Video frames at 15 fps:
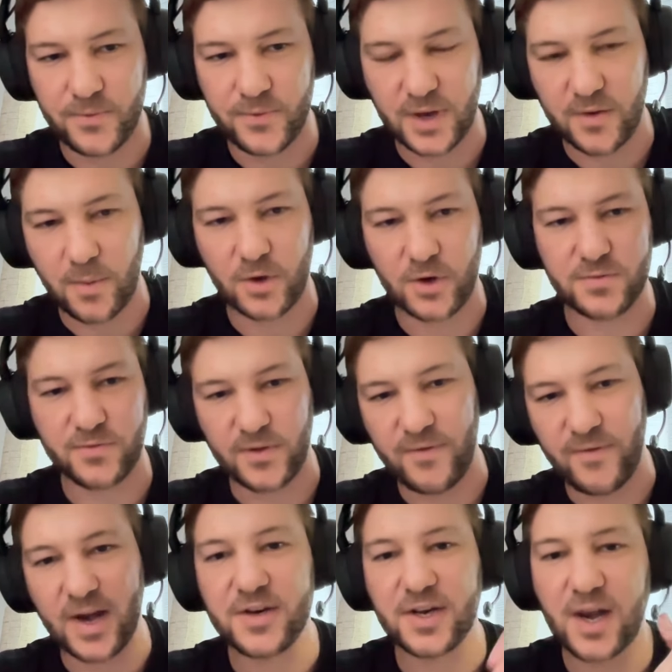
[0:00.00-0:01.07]
theory of the
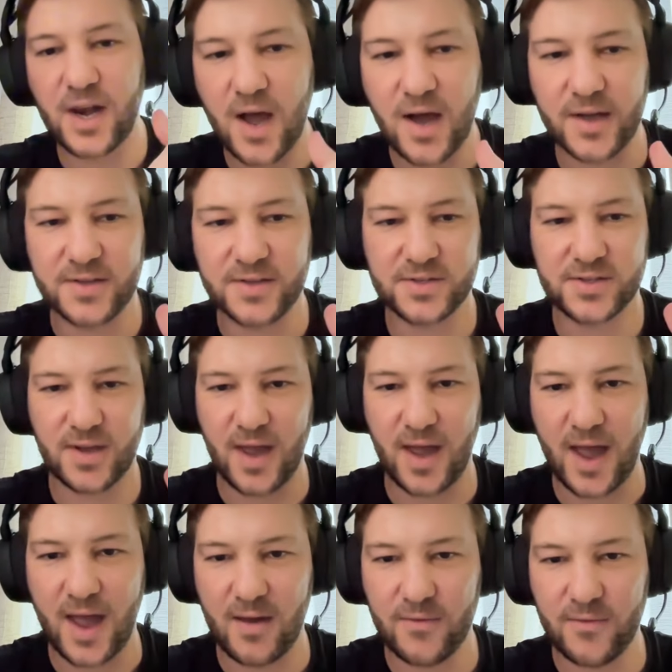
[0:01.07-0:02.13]
value declines
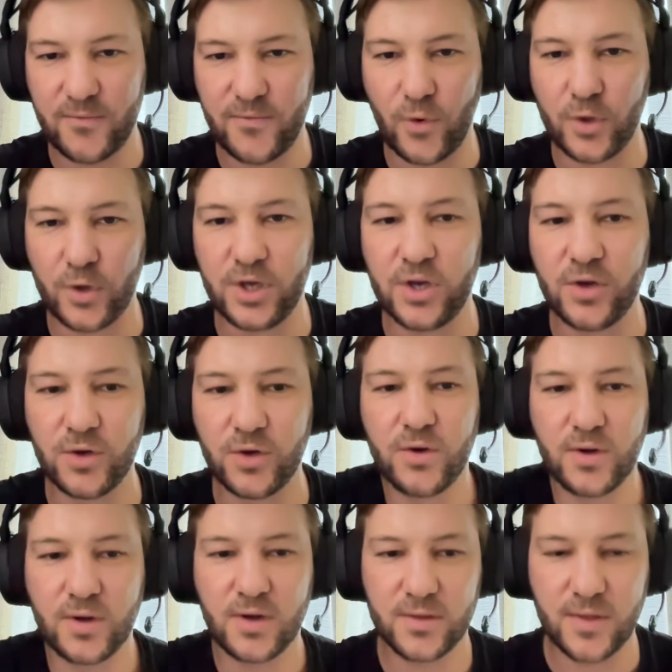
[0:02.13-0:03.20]
for you.